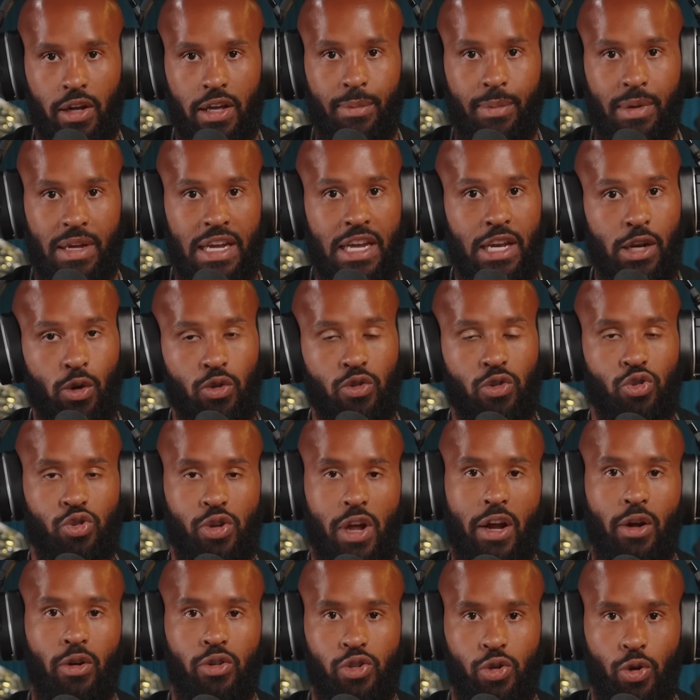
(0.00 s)
I mean, he knows what a
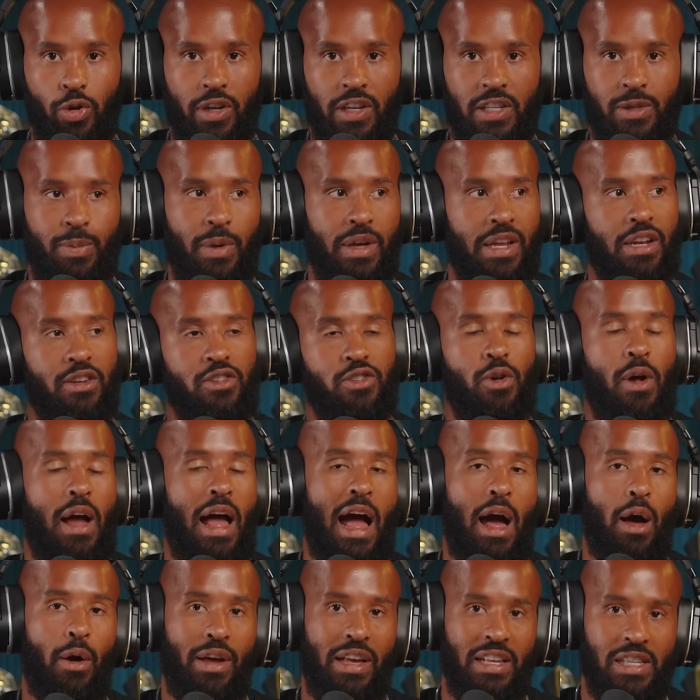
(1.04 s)
triangle choke is, but he doesn't know
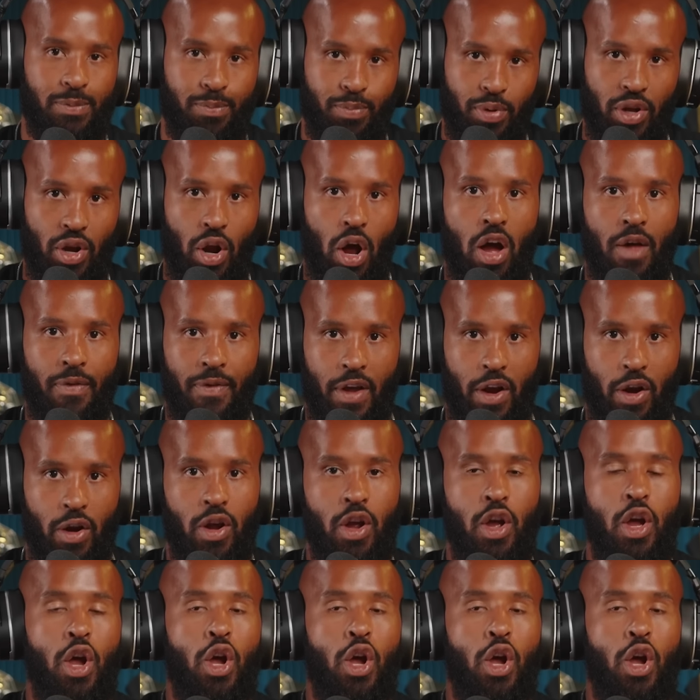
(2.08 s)
how it's put on there.